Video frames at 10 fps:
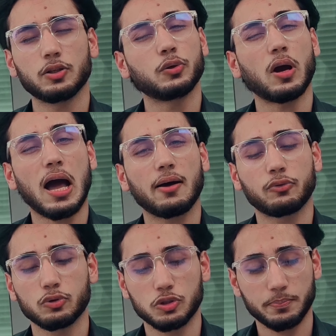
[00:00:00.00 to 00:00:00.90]
you
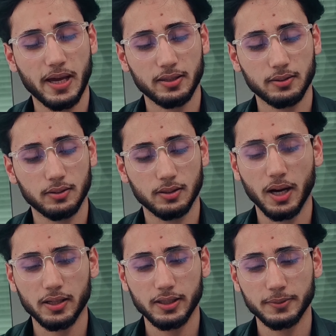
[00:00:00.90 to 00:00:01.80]
have to spend the
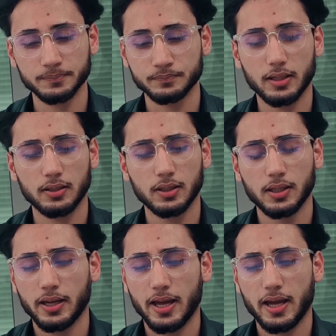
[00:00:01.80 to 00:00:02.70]
money here.
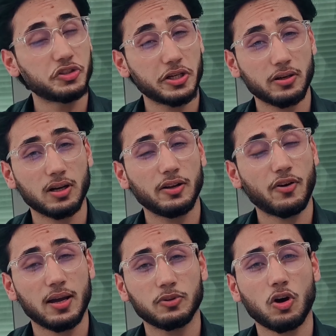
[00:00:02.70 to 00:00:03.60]
In general,
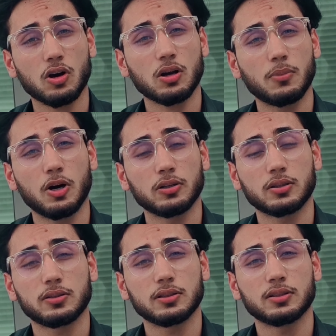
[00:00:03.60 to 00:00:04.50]
if I talk
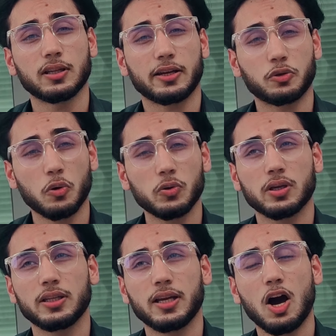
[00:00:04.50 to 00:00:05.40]
about like
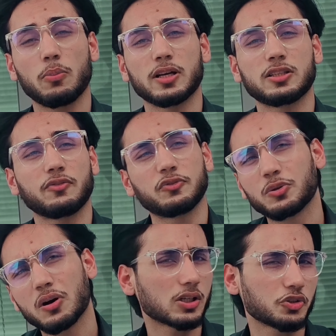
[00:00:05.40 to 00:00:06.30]
totally how much, if
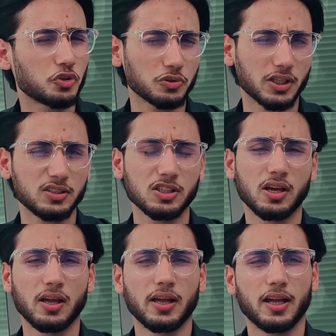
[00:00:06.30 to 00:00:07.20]
you are a student,
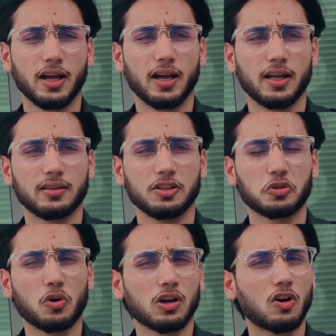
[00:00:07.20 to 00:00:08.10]
and
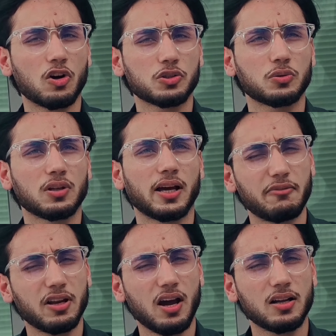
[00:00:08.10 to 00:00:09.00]
it's gonna cost you
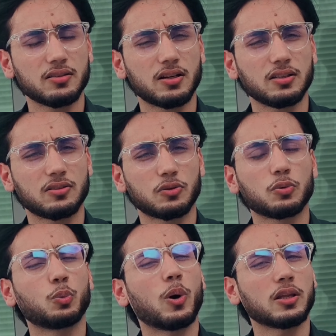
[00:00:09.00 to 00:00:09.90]
700
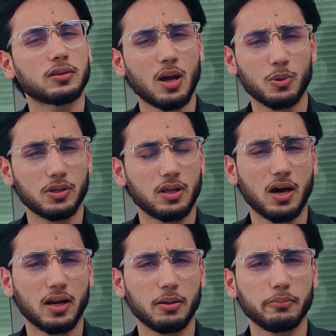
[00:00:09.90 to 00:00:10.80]
to 1000
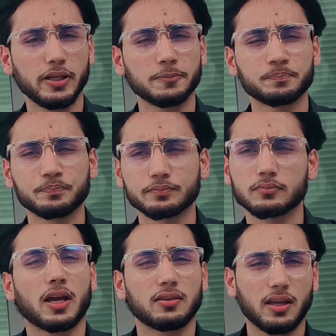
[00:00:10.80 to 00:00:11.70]
RMB,
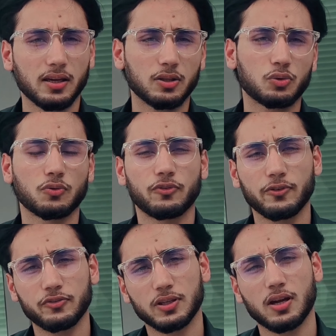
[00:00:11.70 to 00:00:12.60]
you can take it to
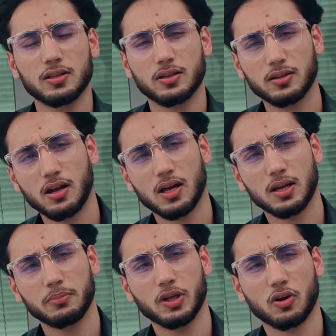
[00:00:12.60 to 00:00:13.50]
1500
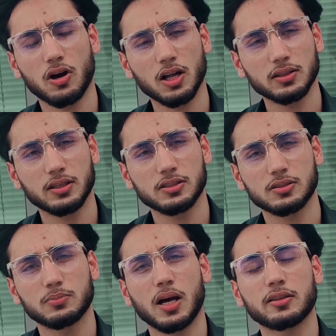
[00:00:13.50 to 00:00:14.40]
RMB or all
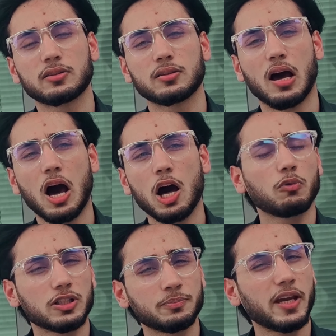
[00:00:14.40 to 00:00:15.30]
this, but
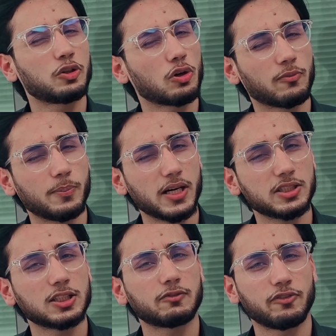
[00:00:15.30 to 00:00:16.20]
always make your
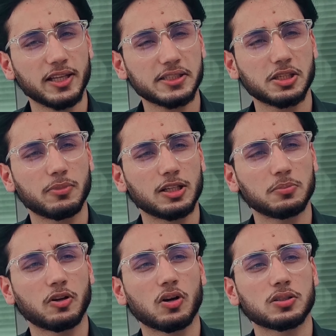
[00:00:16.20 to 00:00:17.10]
budget
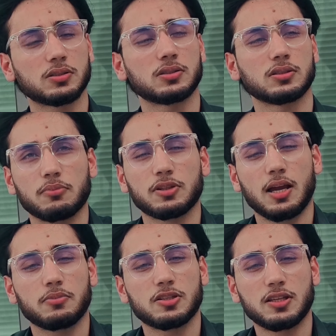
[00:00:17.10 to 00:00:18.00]
flexible, because
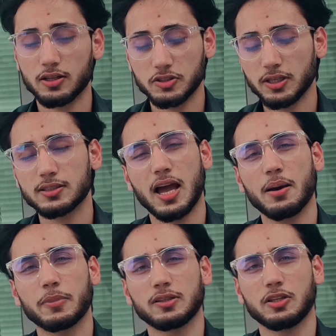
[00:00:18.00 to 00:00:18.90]
sometimes there are things
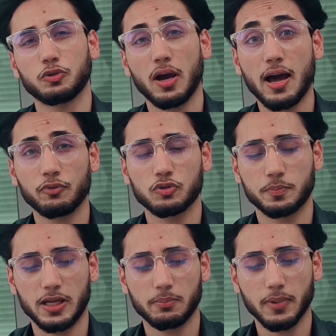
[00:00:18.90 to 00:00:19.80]
happen that you have to
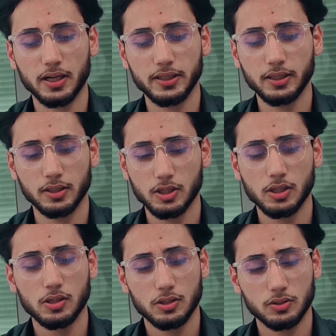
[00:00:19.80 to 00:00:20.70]
spend money.
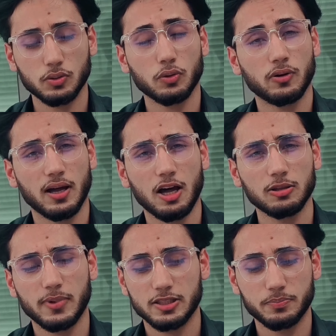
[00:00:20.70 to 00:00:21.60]
So
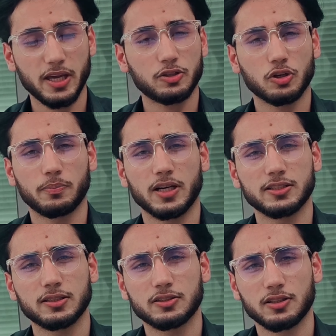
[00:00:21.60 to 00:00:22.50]
always make your
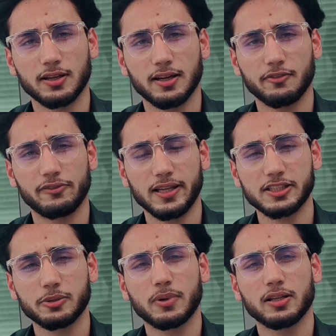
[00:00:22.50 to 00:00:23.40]
budget
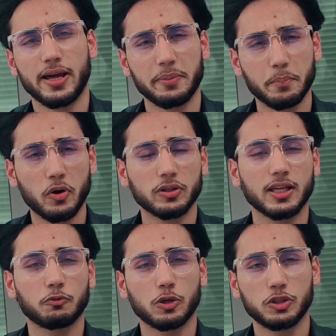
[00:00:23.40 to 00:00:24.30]
flexible and more
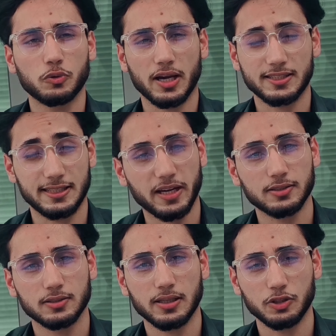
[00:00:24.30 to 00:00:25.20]
than what you
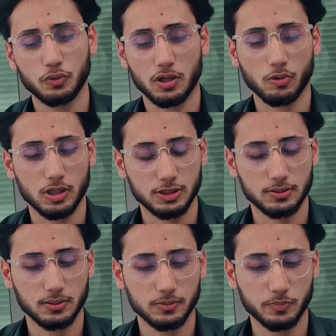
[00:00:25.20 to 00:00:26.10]
expect that you are gonna
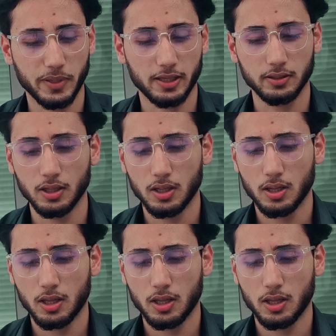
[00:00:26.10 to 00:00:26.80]
spend.